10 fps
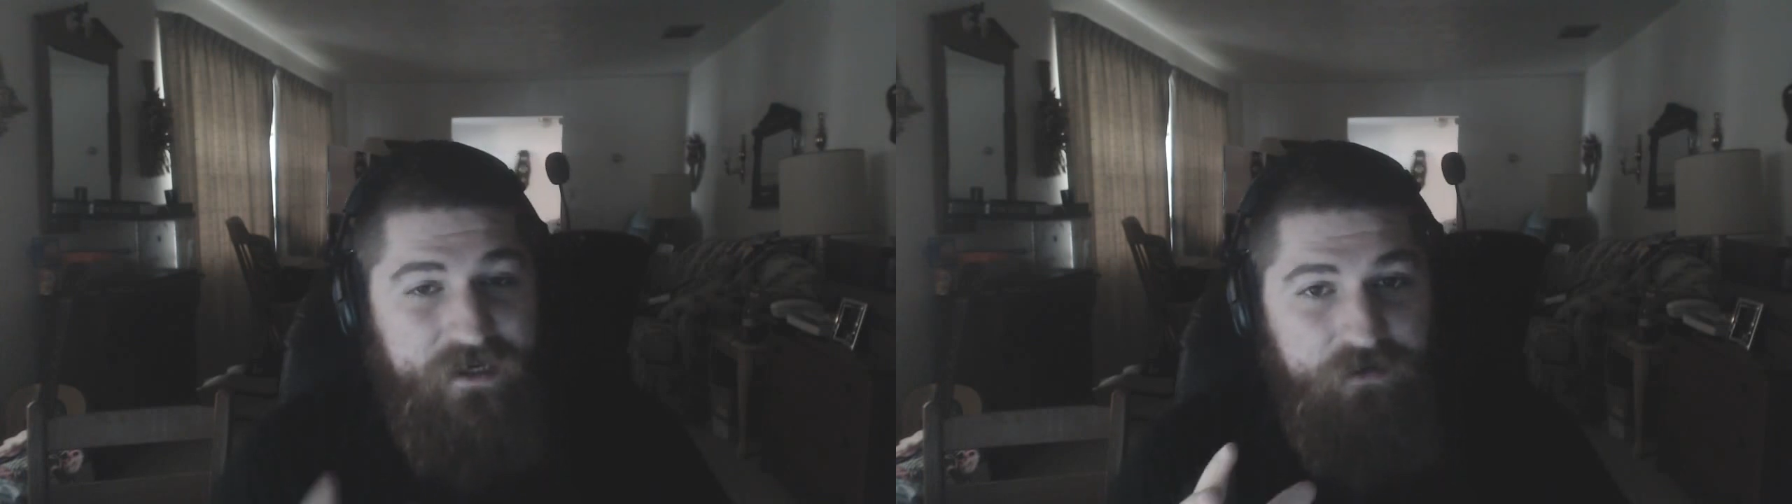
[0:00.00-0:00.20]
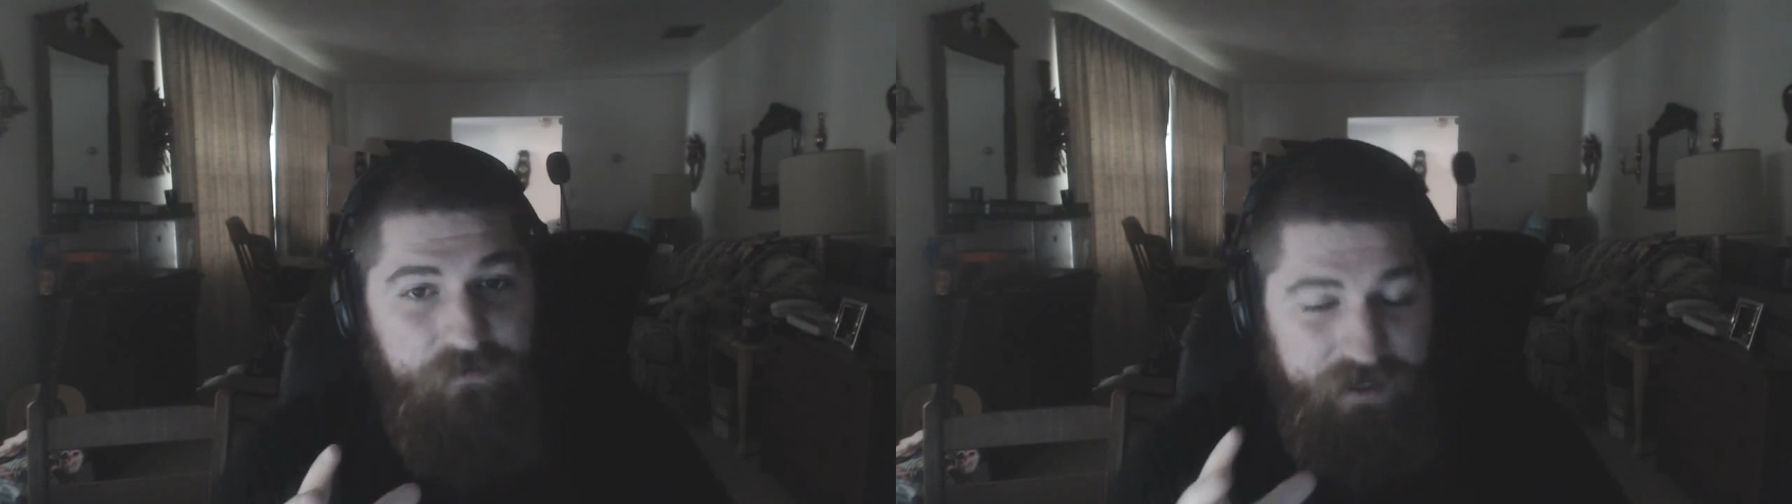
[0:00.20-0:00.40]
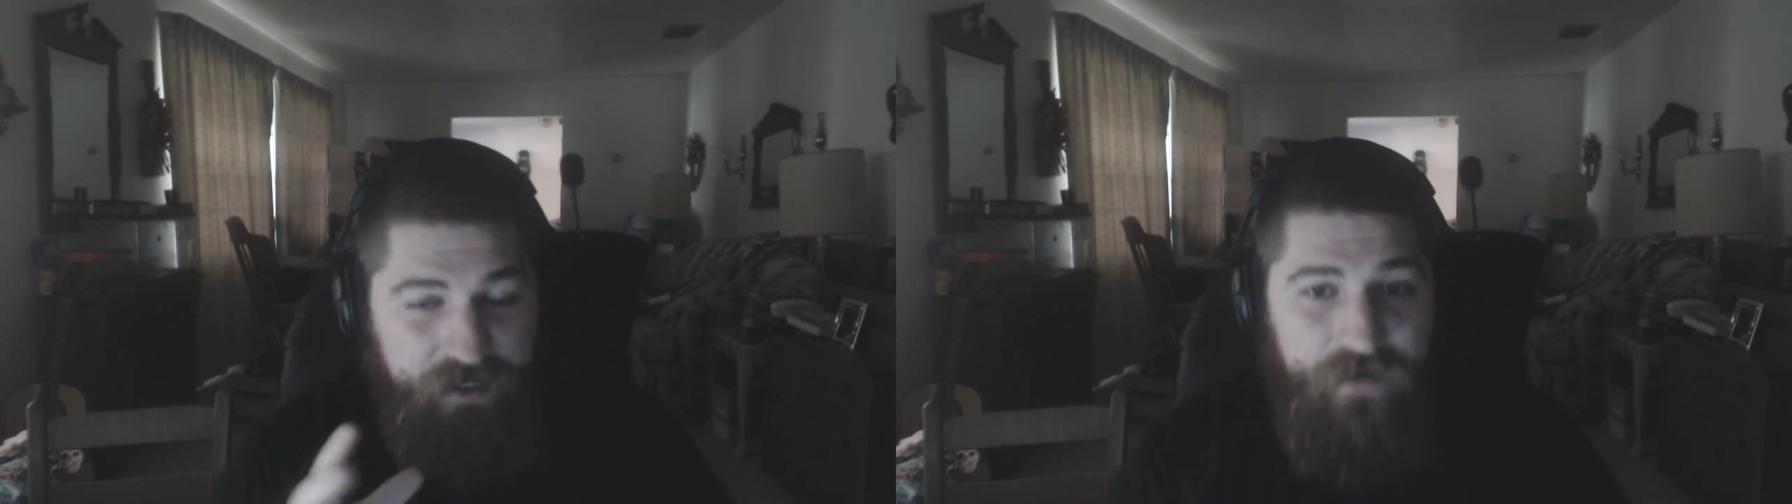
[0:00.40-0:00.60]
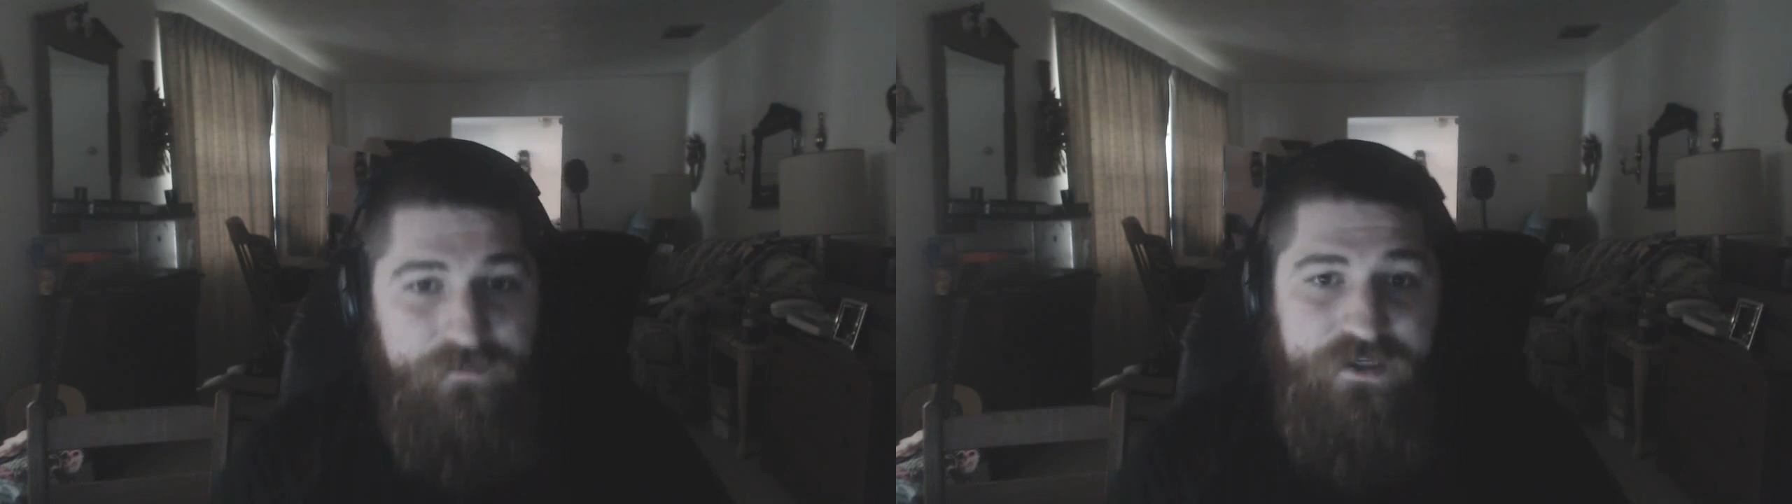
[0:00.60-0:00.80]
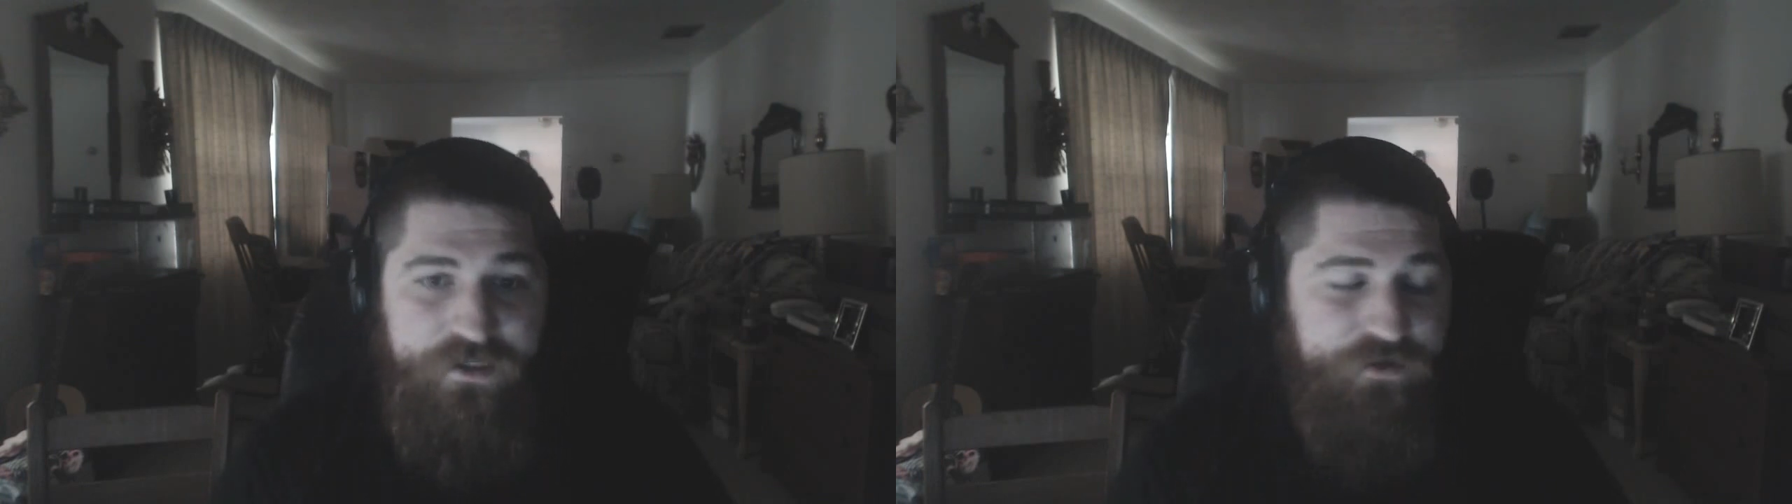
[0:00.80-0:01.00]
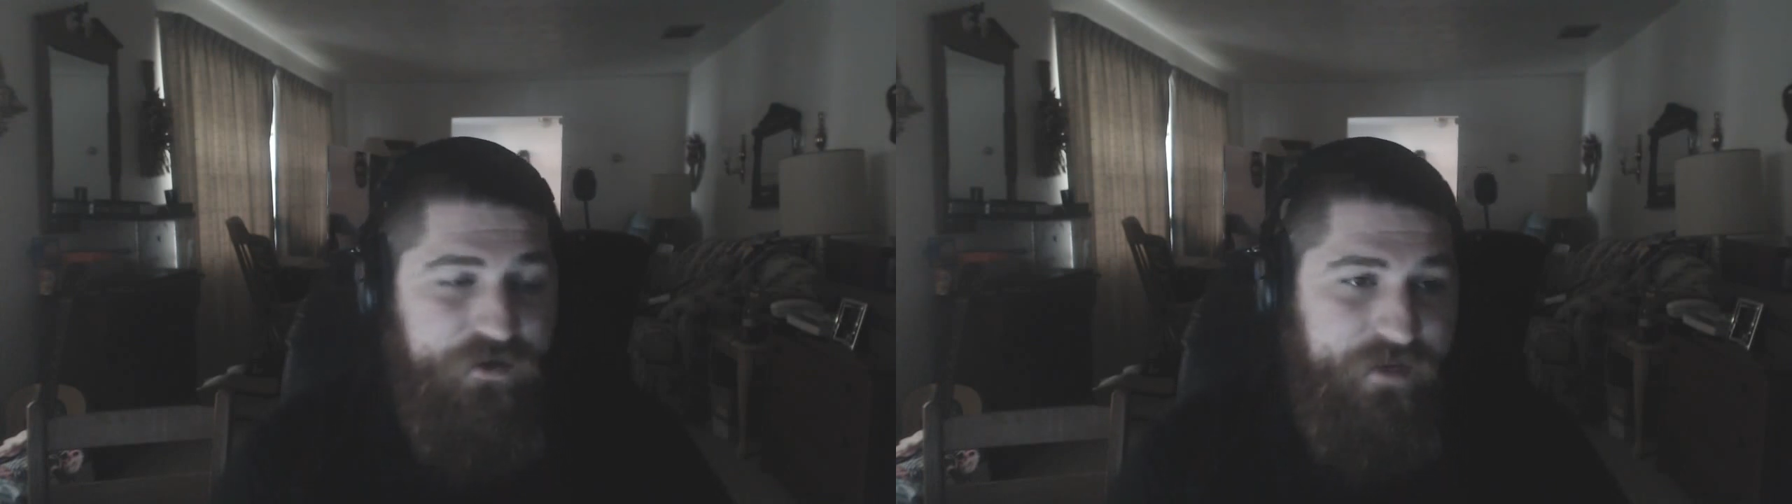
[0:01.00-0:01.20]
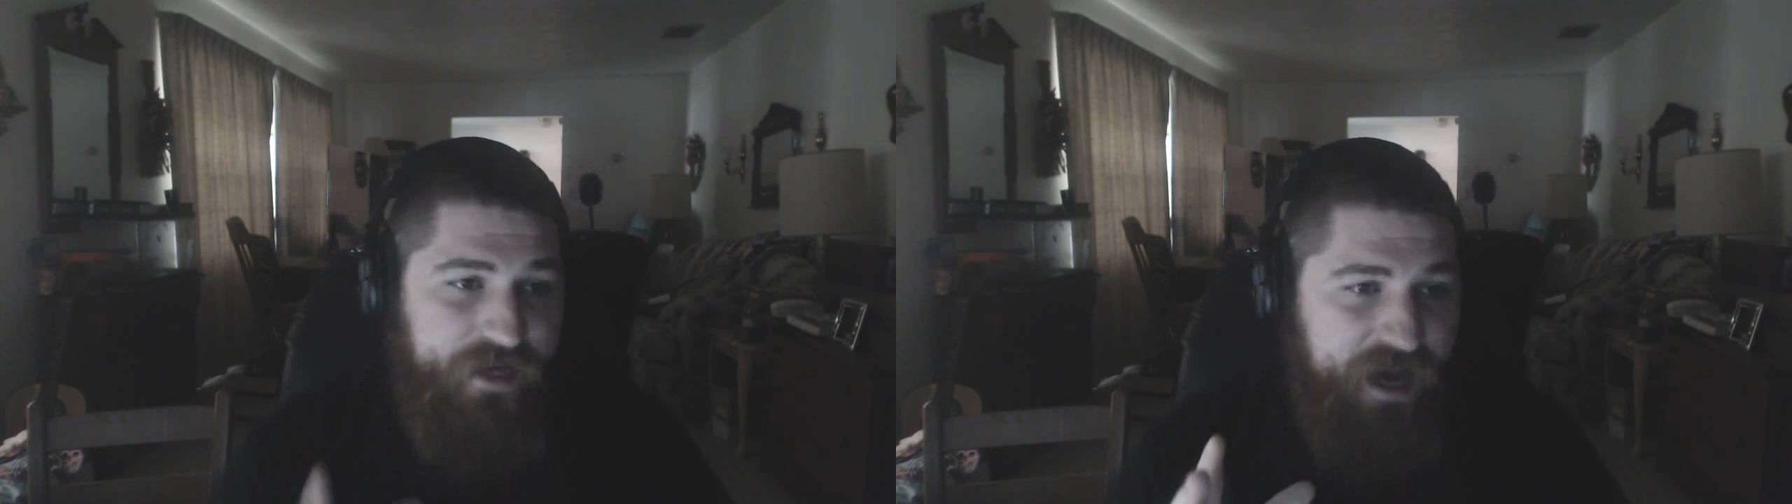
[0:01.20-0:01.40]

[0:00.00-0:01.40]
when it comes to streaming,